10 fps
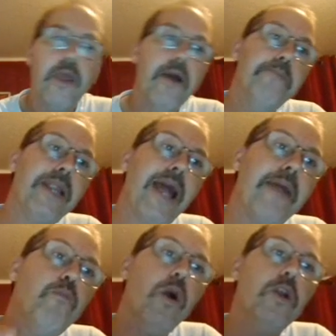But
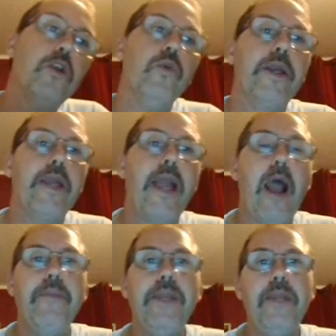I'm wondering
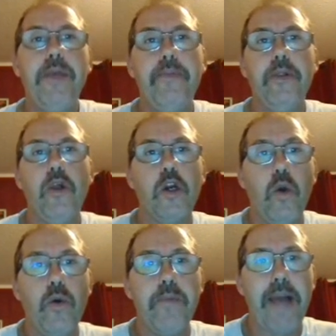how many people are
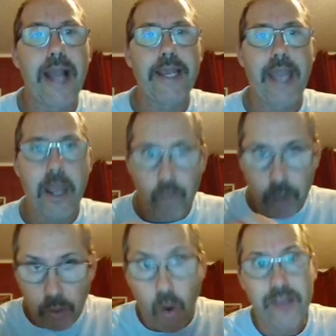going back and
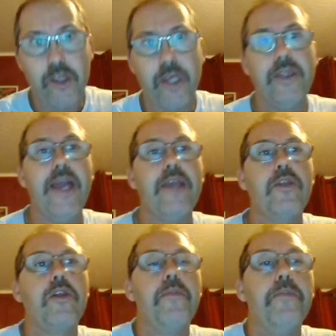rewatching
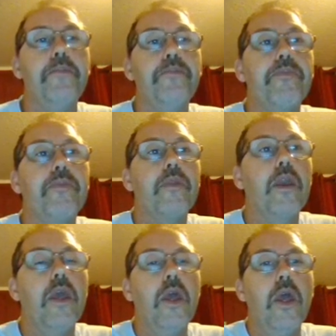this.
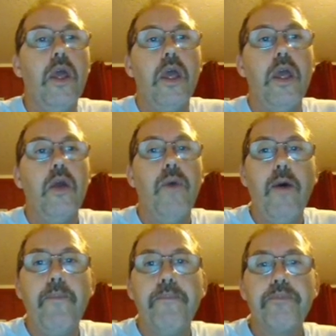
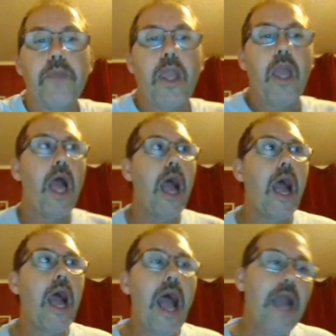Well,
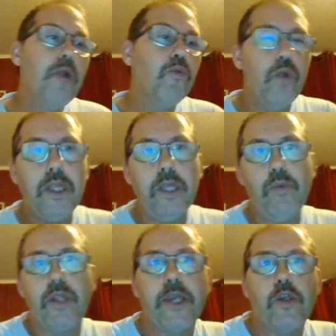I really
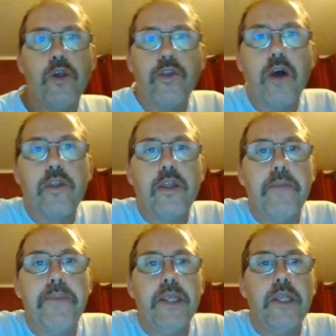would like your thoughts and
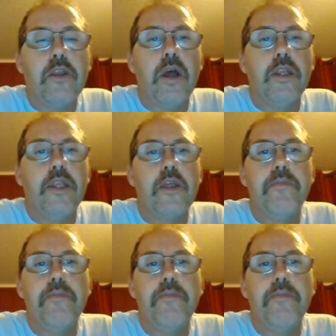opinions on this